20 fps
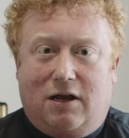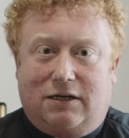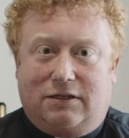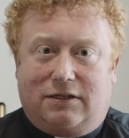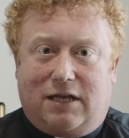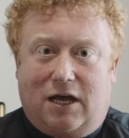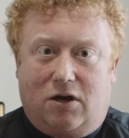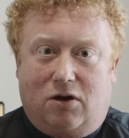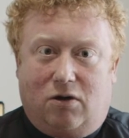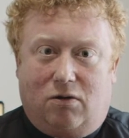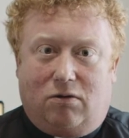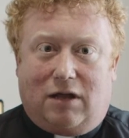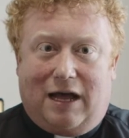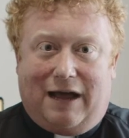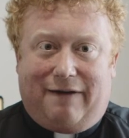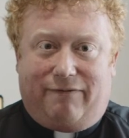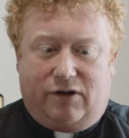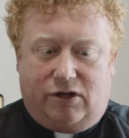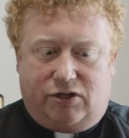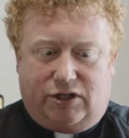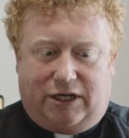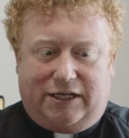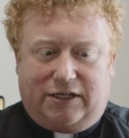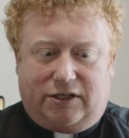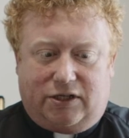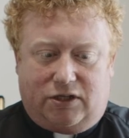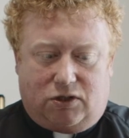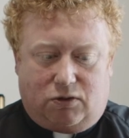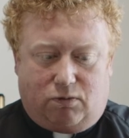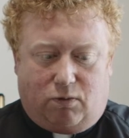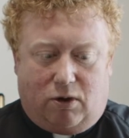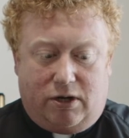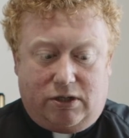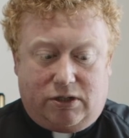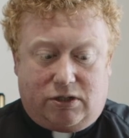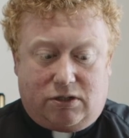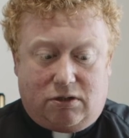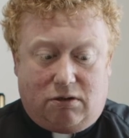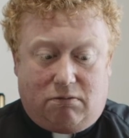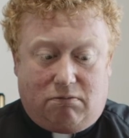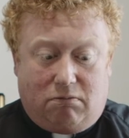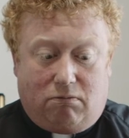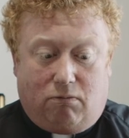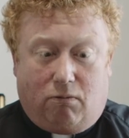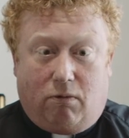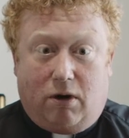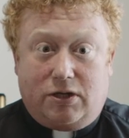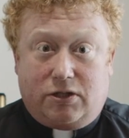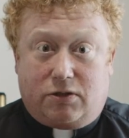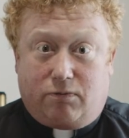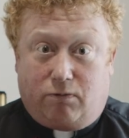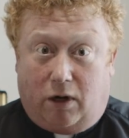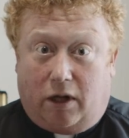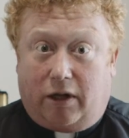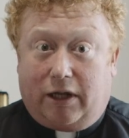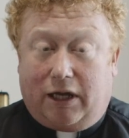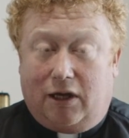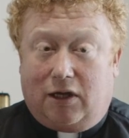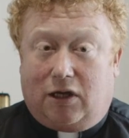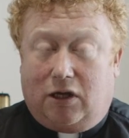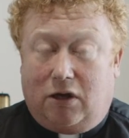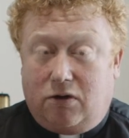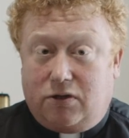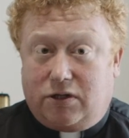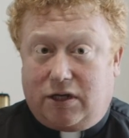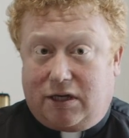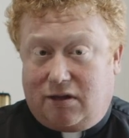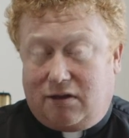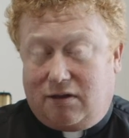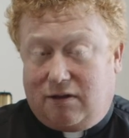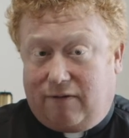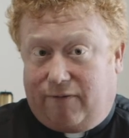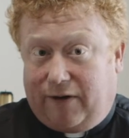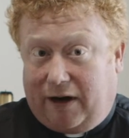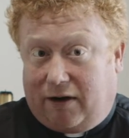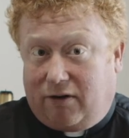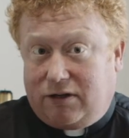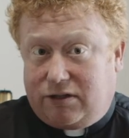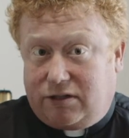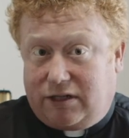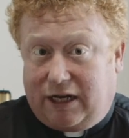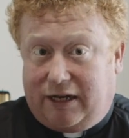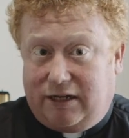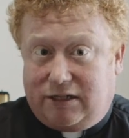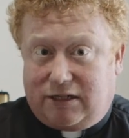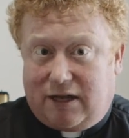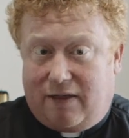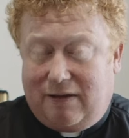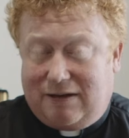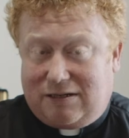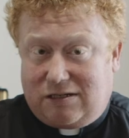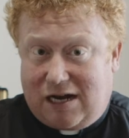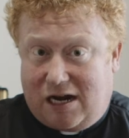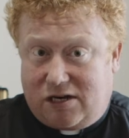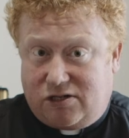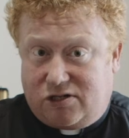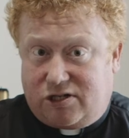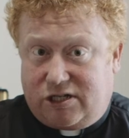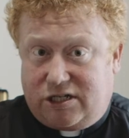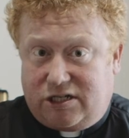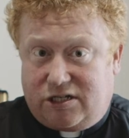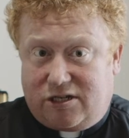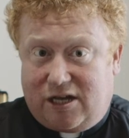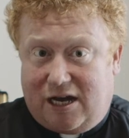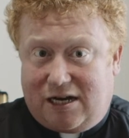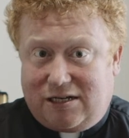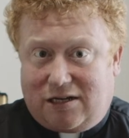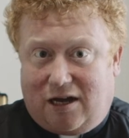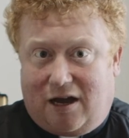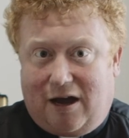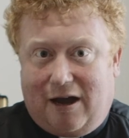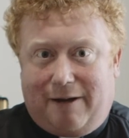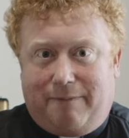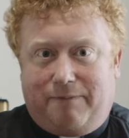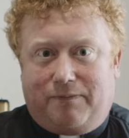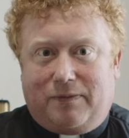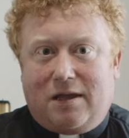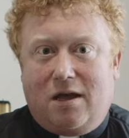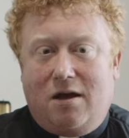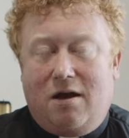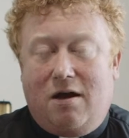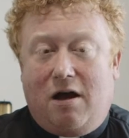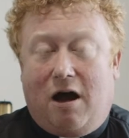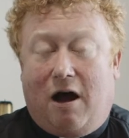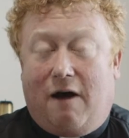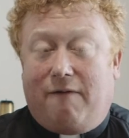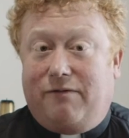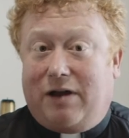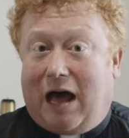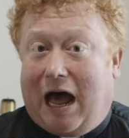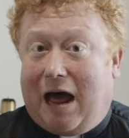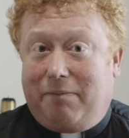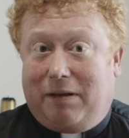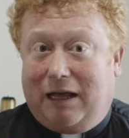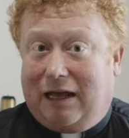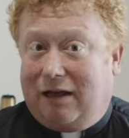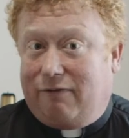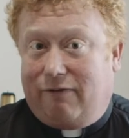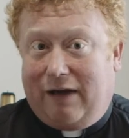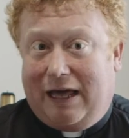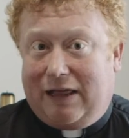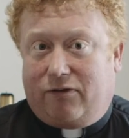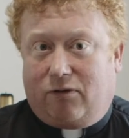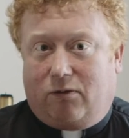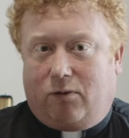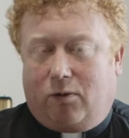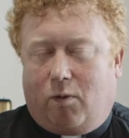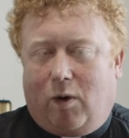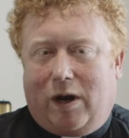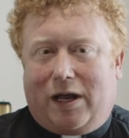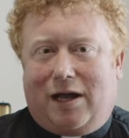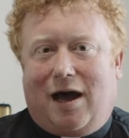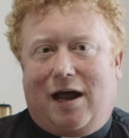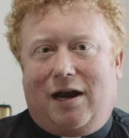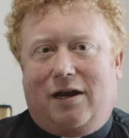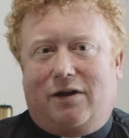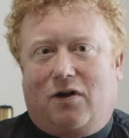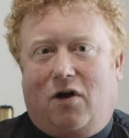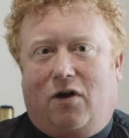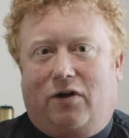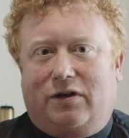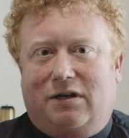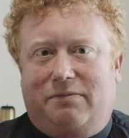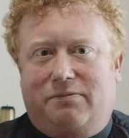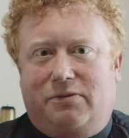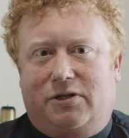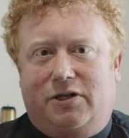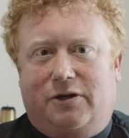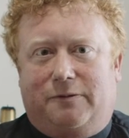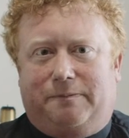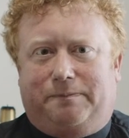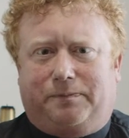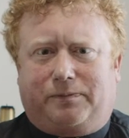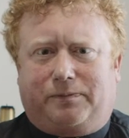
new life that Jesus was really accusing the Pharisees and the Sadducees of that time of not being faithful with what God has called him to.